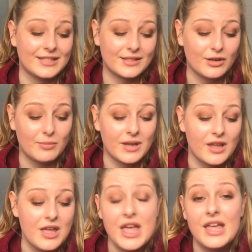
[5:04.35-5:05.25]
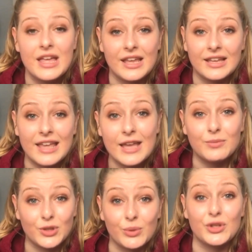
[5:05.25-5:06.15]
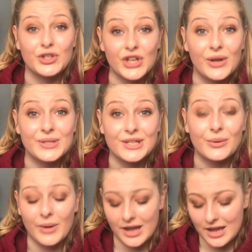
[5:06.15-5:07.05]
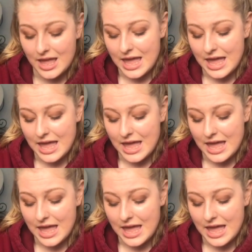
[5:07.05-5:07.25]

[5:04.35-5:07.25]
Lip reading: It keeps you on your toes in a way,